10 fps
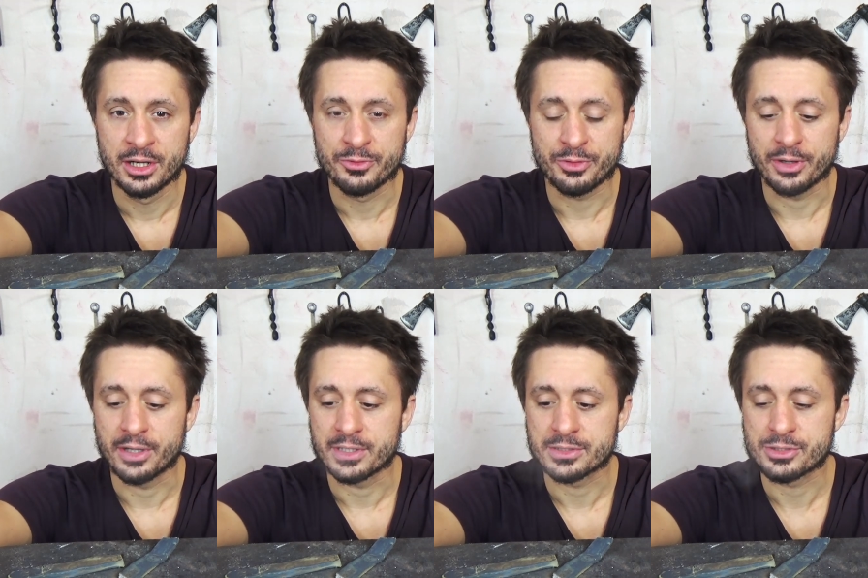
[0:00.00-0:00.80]

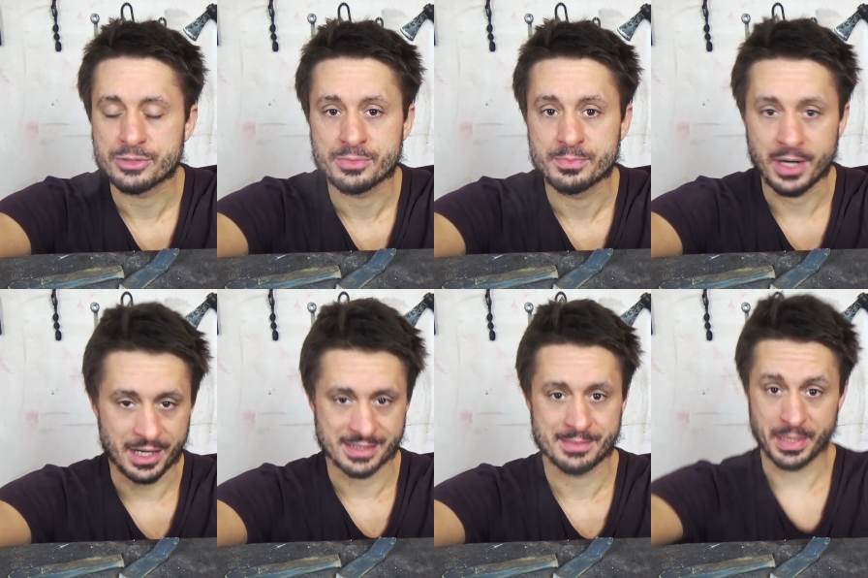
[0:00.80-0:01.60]
for
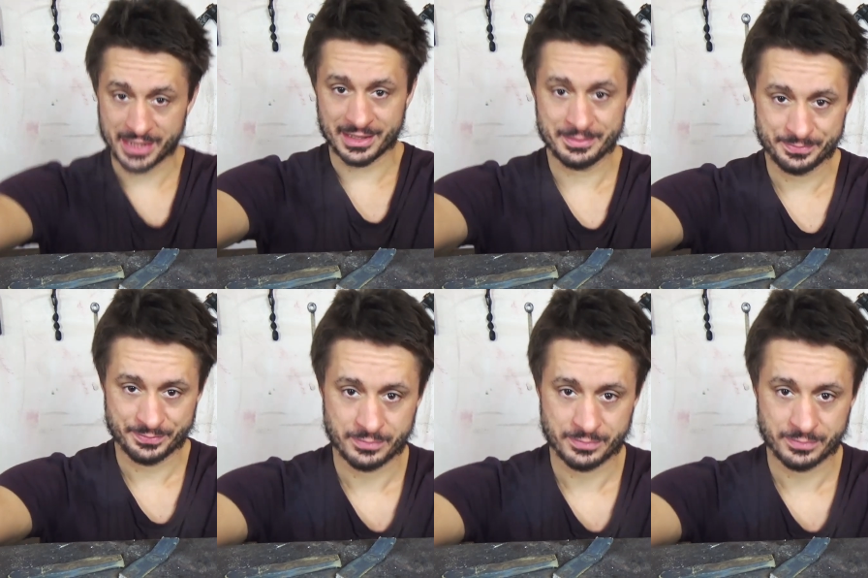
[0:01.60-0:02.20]
brass better?